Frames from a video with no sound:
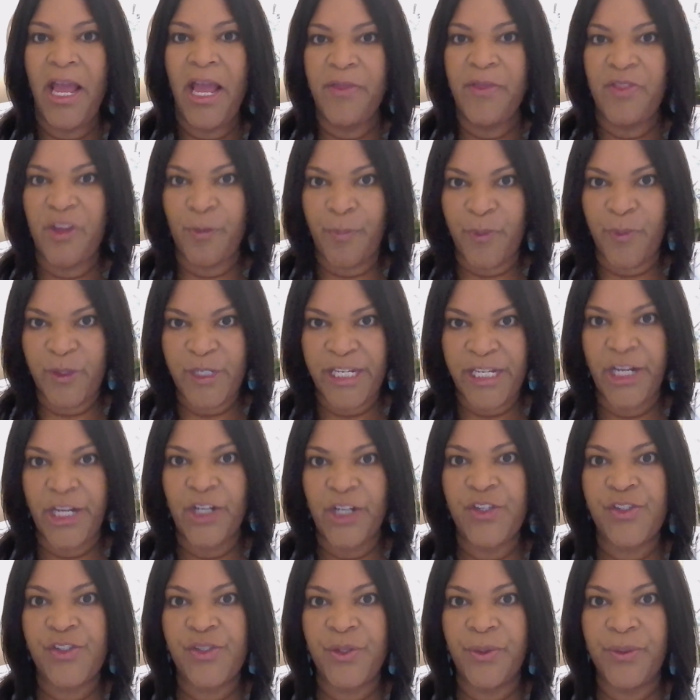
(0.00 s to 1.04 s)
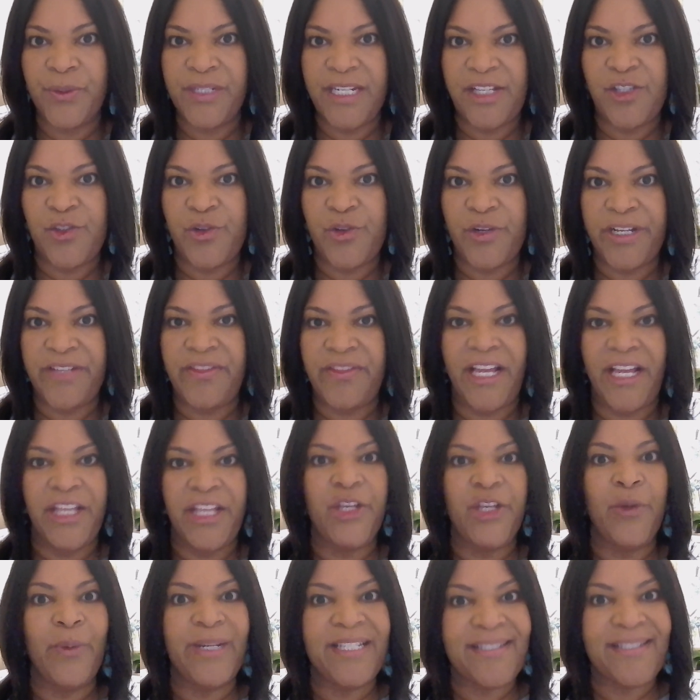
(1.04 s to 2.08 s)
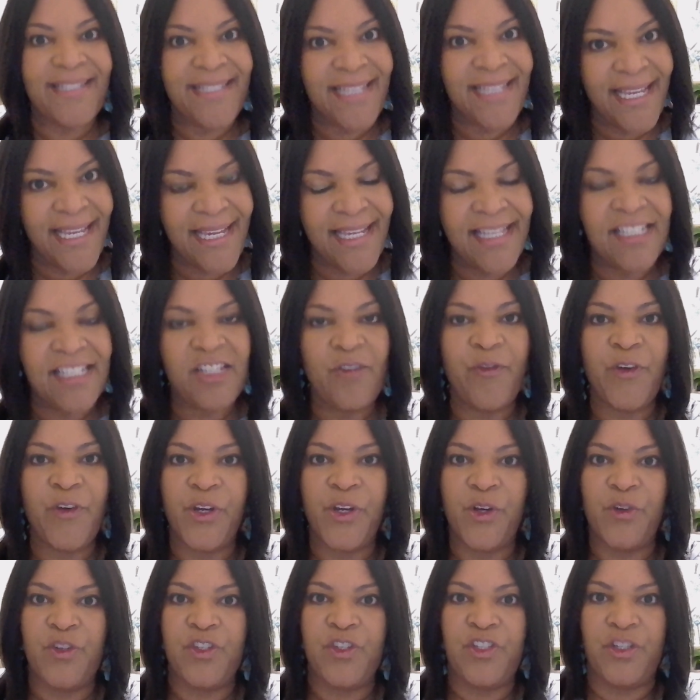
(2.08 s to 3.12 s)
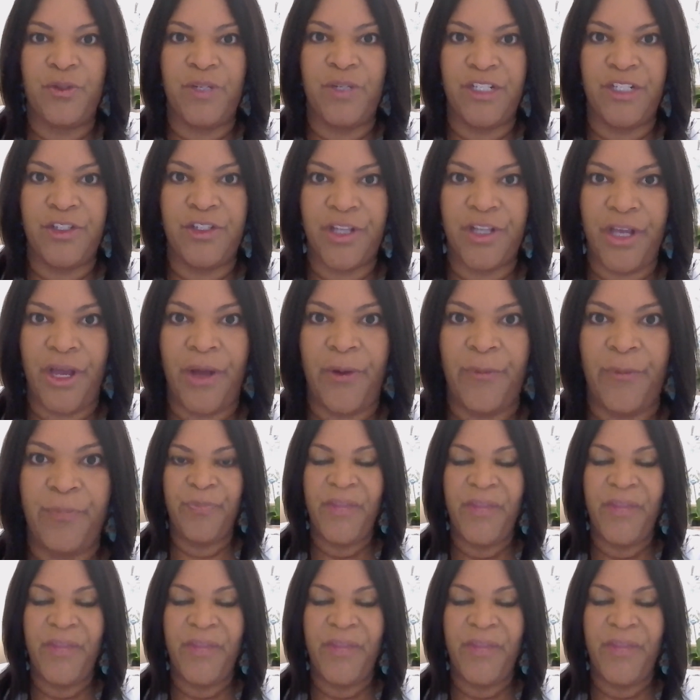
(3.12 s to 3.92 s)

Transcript: the particular school district that you intend for your student to go.